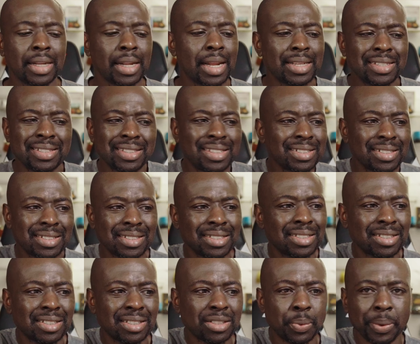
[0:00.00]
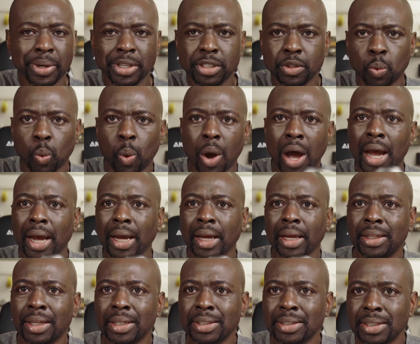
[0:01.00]
This is the reason why
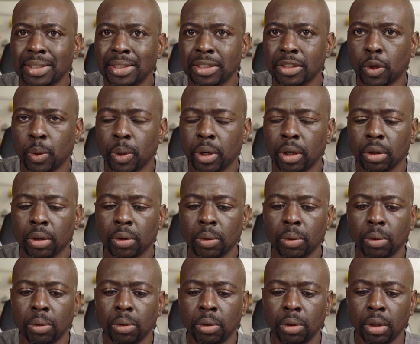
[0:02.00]
this is critical